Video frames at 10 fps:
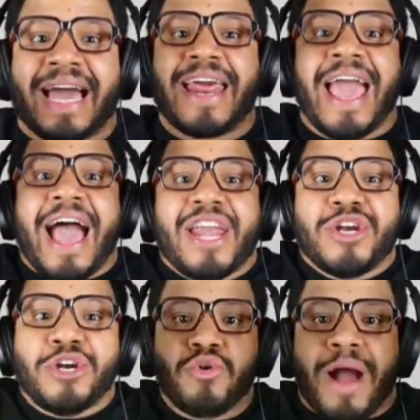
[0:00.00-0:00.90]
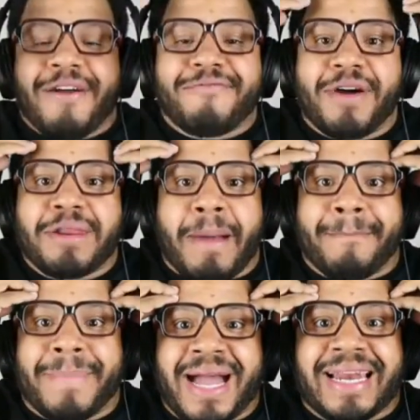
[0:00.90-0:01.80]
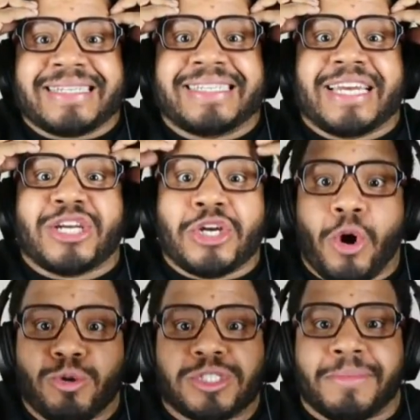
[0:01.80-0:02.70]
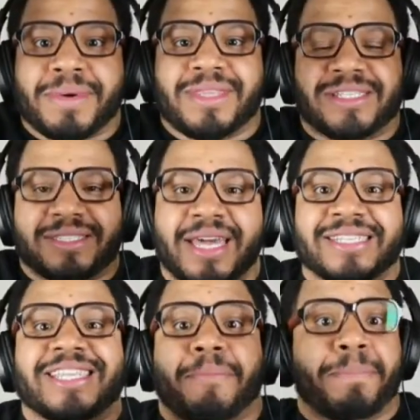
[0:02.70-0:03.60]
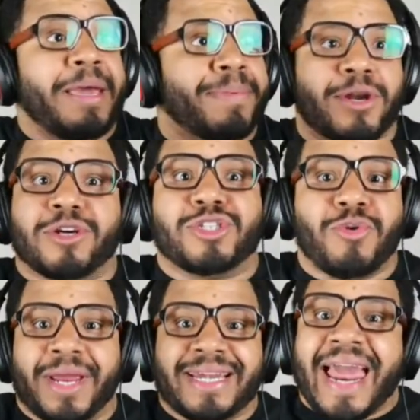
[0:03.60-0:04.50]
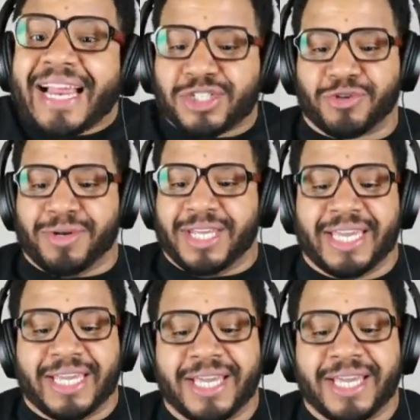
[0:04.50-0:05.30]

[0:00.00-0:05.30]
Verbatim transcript: I, I knew I felt in my mind I didn't know some of these things that people are doing naturally.